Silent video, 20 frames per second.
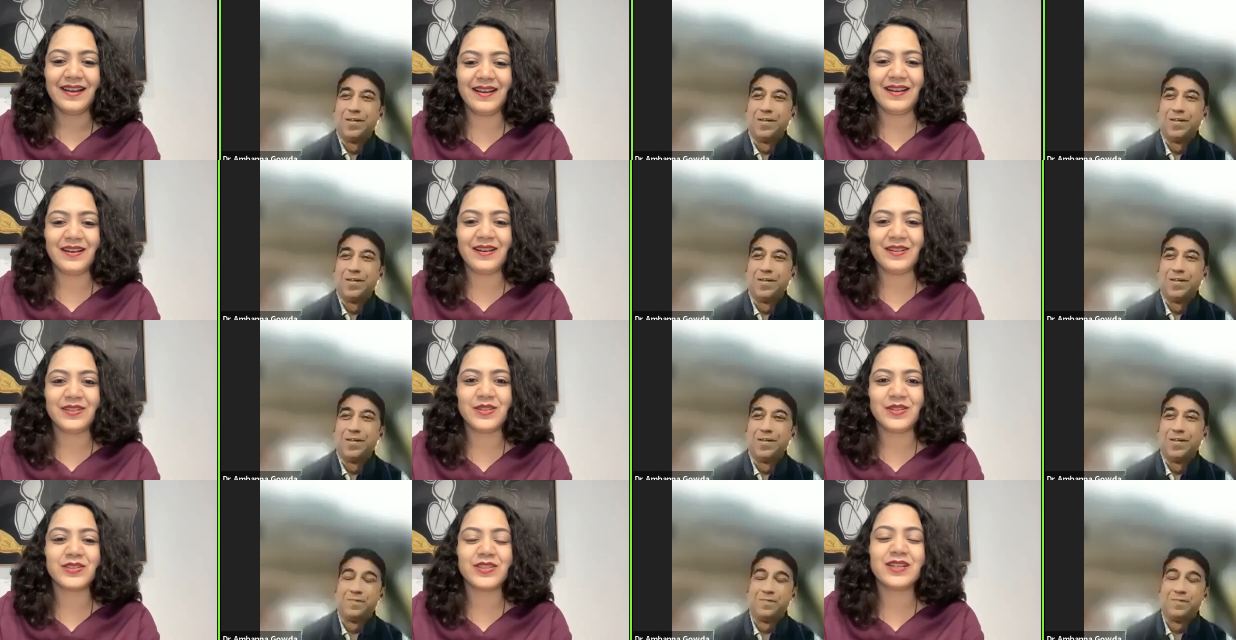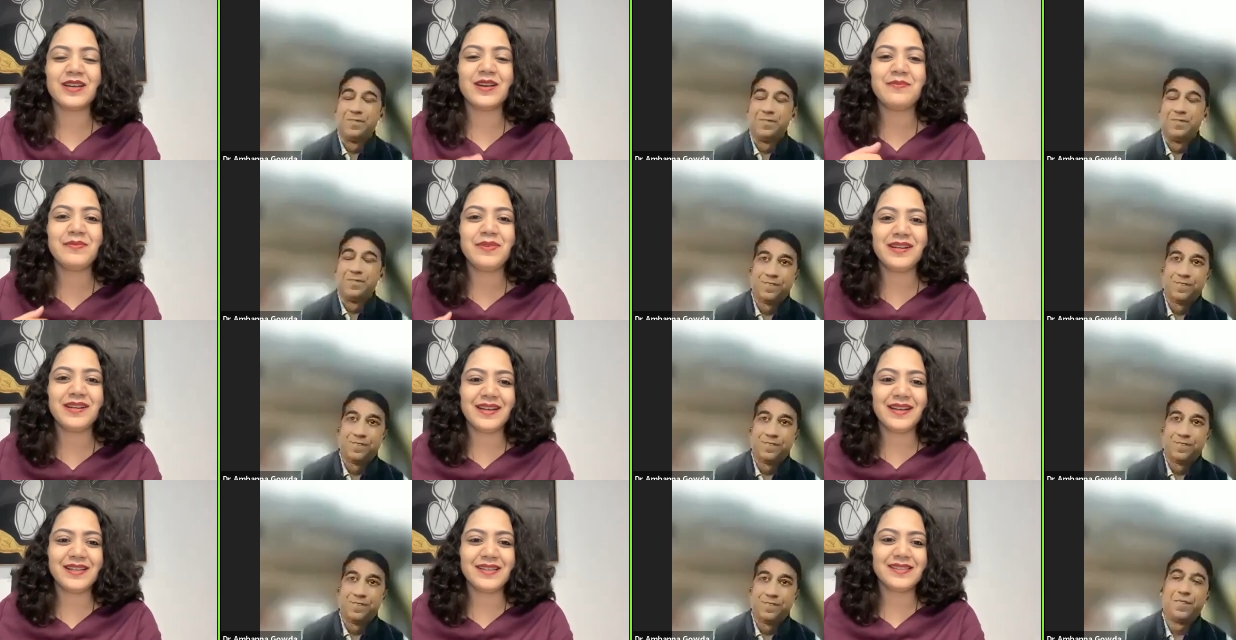Speaker 1: Uh, Dr.
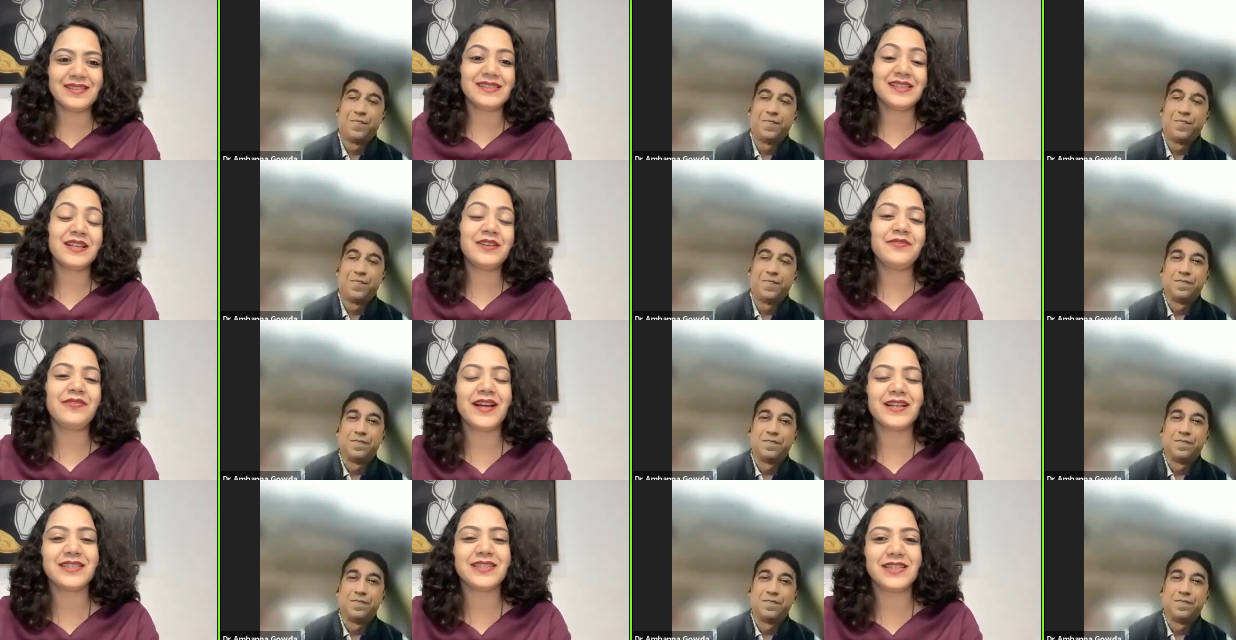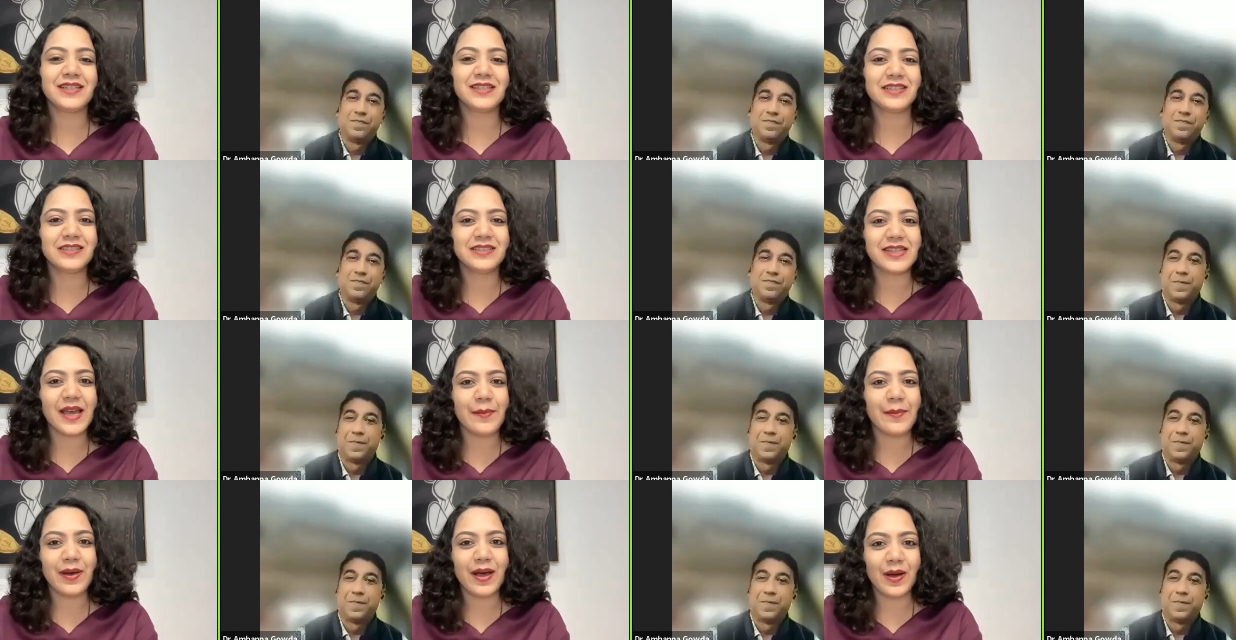Ambana has, in fact, taken
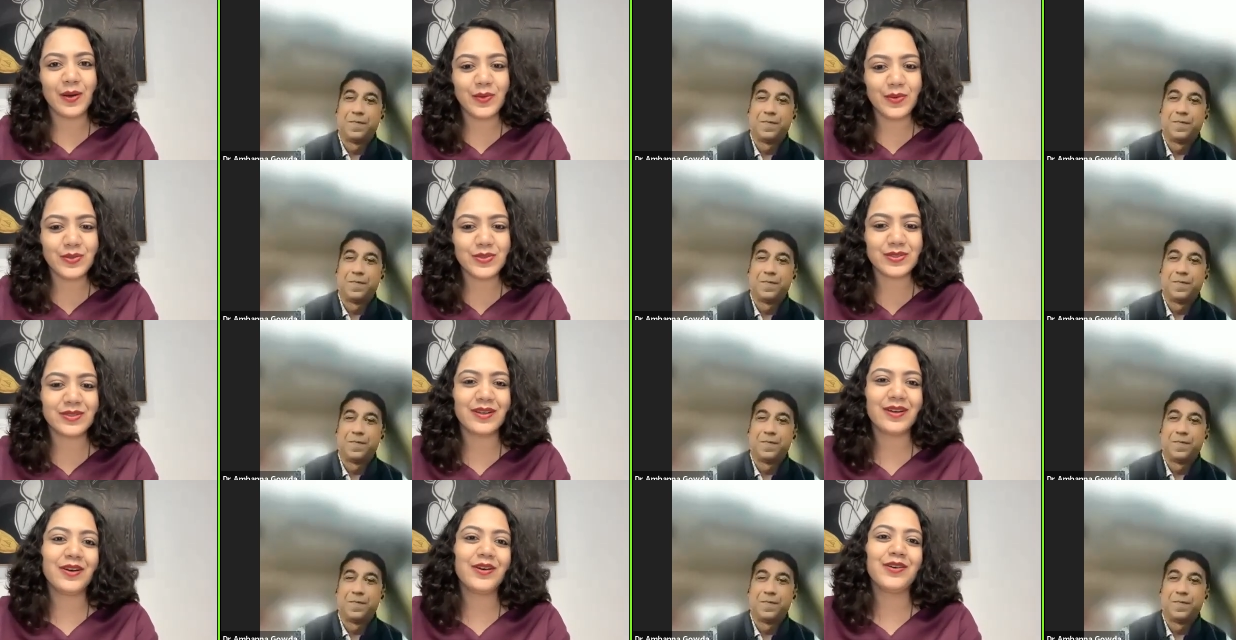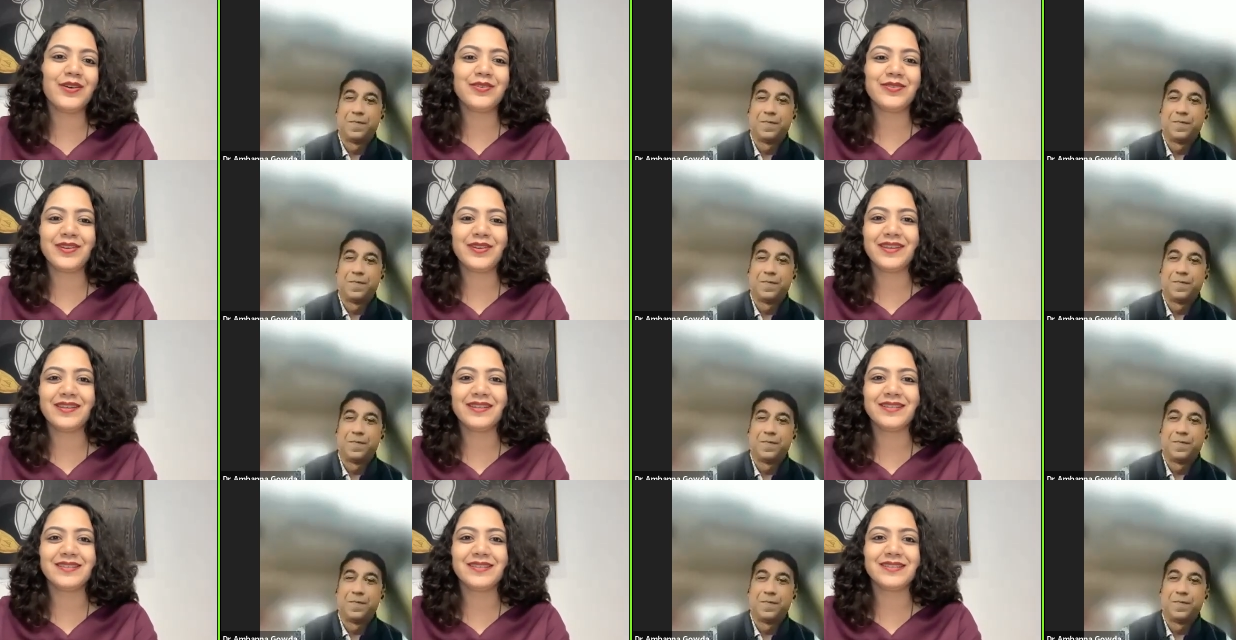time out of
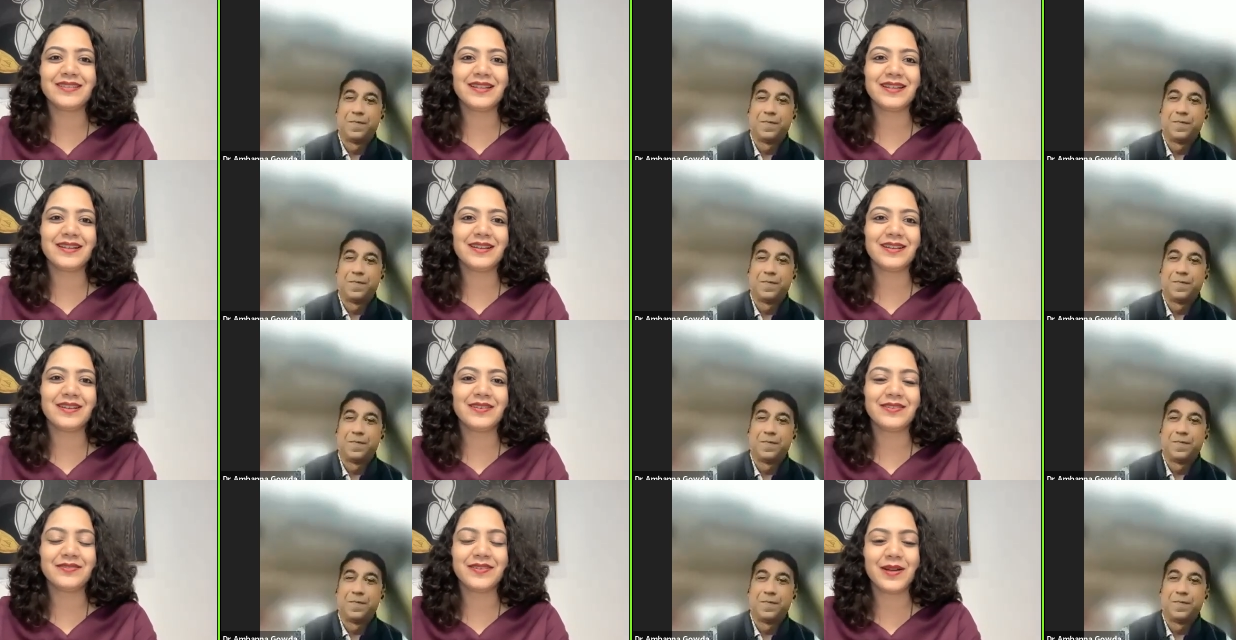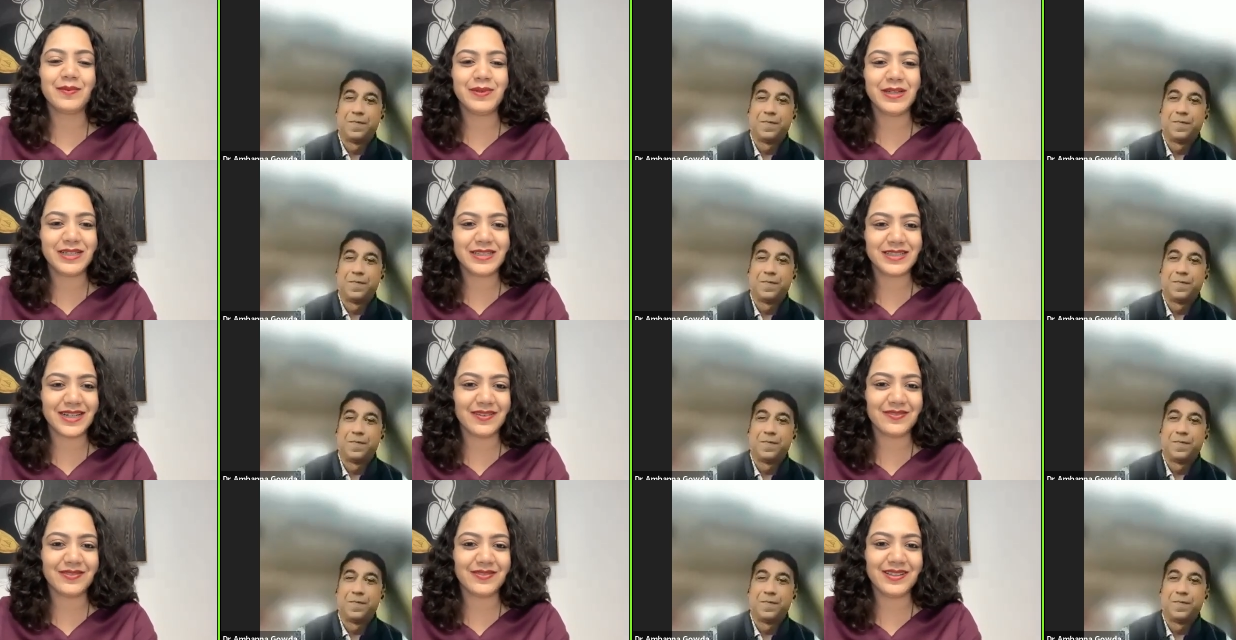his uh, family
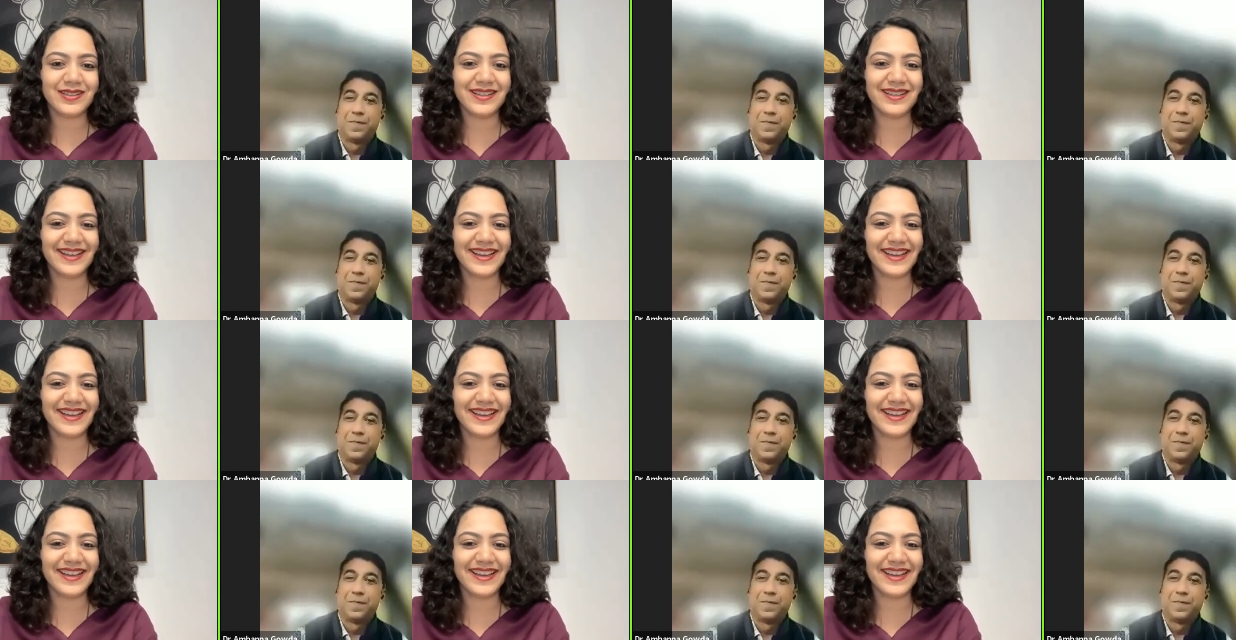travel